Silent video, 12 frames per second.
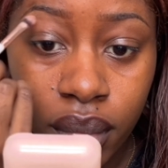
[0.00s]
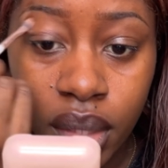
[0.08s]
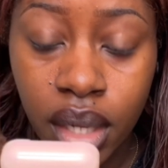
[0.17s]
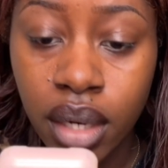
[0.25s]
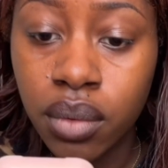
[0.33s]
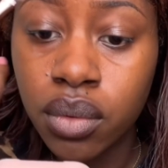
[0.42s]

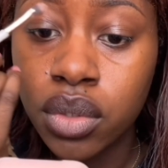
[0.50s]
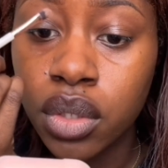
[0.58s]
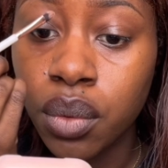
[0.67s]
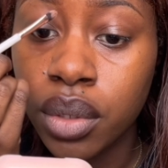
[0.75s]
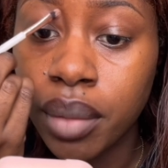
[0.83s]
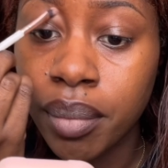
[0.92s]
And I also
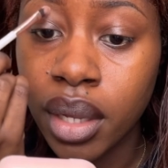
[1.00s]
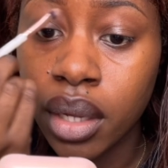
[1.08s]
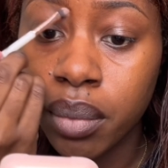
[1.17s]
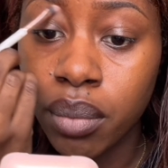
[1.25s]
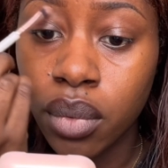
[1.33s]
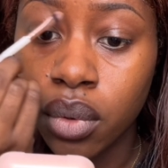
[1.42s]
want to
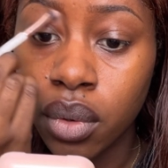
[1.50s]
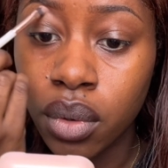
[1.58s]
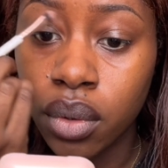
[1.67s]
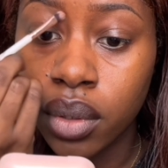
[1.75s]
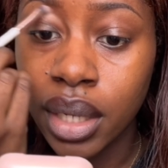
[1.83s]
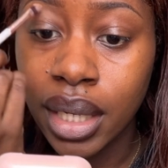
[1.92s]
make
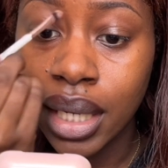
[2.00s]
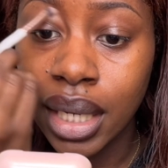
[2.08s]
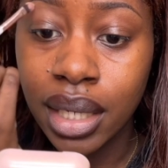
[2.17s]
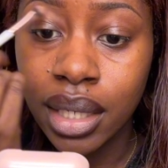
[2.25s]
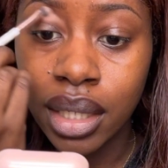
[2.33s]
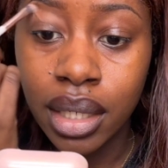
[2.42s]
more
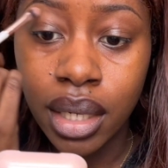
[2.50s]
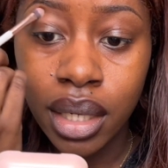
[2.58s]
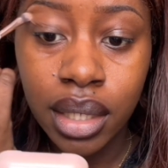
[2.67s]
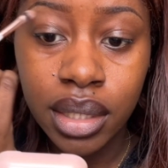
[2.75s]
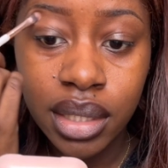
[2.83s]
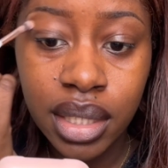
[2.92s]
lily
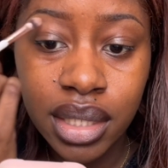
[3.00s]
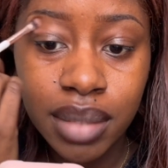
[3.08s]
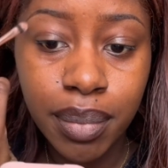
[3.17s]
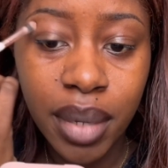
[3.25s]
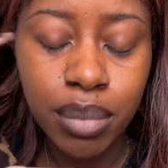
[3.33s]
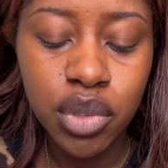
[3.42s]
necklaces,
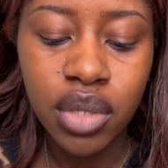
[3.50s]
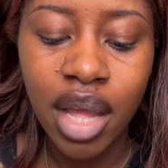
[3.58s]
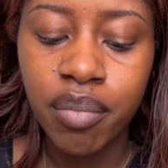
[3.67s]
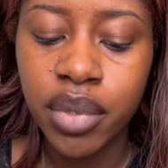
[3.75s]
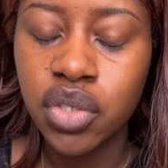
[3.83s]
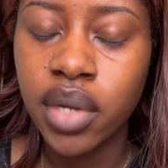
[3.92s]
but
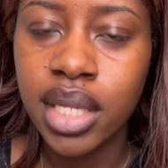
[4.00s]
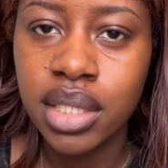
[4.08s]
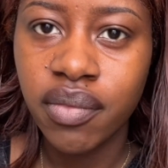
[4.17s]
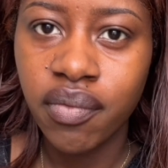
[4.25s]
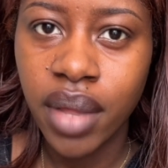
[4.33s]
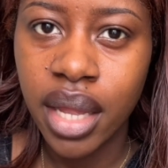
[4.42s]
I've been trying
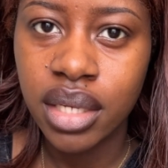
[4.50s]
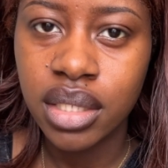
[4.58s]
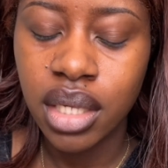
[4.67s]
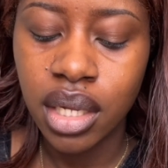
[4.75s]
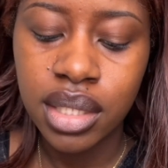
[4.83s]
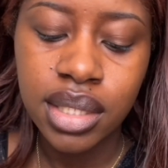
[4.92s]
to find
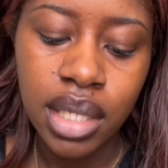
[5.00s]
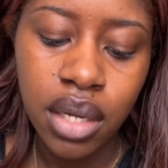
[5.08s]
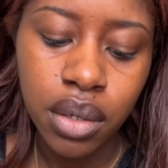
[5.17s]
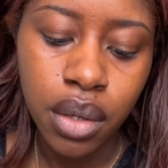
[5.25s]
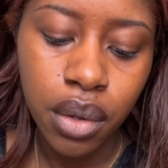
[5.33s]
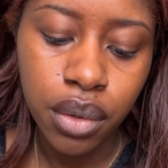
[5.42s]
a
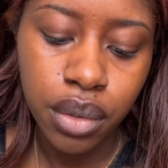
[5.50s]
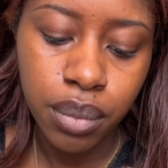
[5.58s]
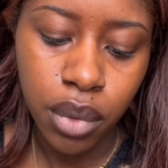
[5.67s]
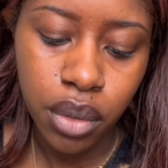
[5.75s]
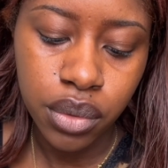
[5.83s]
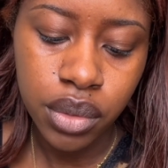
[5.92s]
silicone
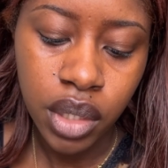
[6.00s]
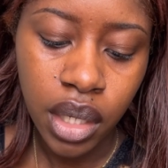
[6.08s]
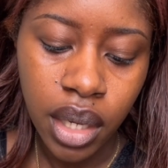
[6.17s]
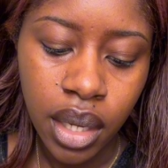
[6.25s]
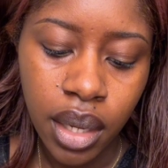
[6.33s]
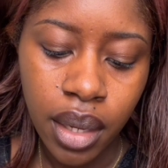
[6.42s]
mold
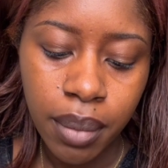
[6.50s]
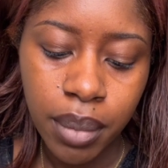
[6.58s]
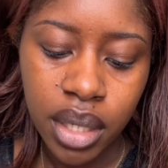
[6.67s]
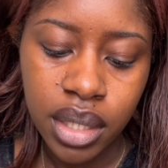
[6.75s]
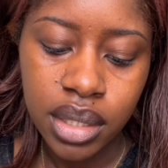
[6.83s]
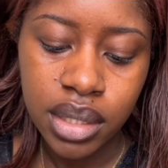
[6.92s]

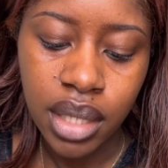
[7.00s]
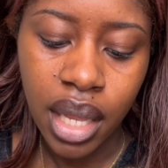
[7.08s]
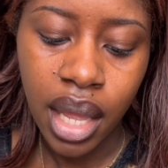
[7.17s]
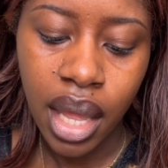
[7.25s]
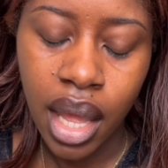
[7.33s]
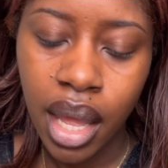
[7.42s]
because
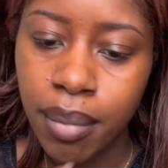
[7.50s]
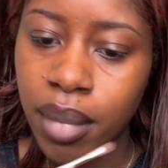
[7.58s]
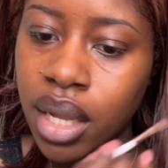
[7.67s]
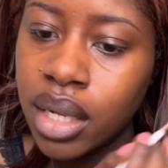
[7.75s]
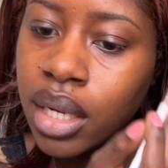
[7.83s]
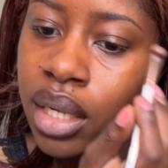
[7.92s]
I
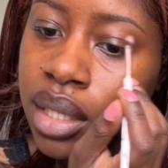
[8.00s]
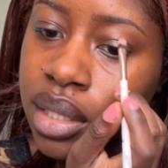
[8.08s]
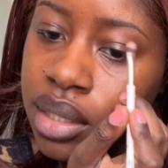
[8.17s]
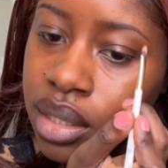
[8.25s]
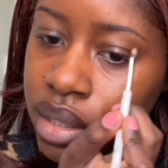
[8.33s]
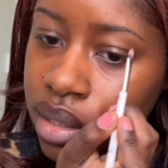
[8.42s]
make
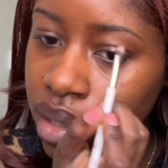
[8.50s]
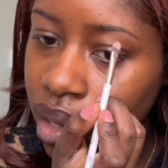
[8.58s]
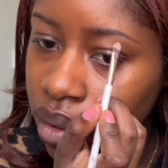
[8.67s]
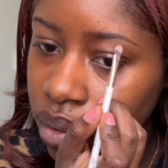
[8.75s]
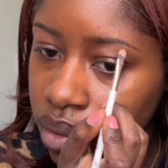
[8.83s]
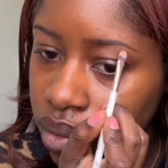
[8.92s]
necklaces
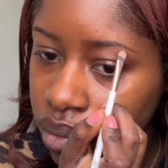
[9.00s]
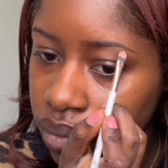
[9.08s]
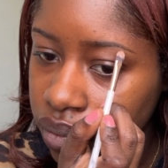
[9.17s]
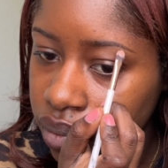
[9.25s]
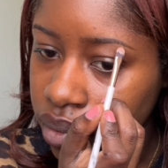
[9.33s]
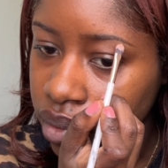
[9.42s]
out
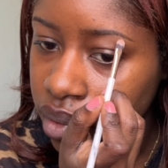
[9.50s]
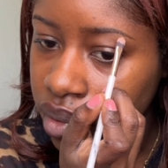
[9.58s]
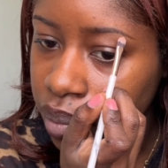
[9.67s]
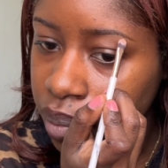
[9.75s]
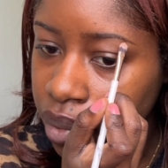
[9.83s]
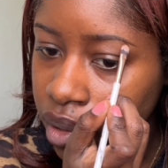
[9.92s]
of
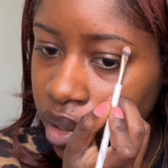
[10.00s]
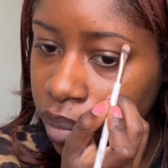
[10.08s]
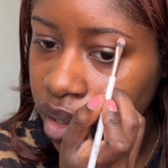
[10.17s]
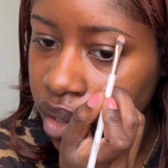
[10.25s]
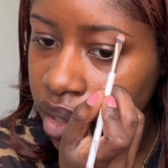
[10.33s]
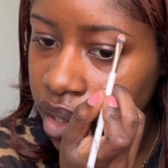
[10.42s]

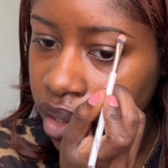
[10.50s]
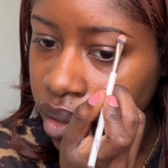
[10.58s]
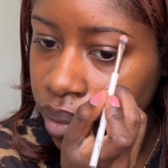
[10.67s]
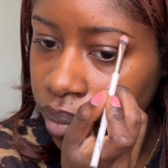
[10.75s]
polymer clay.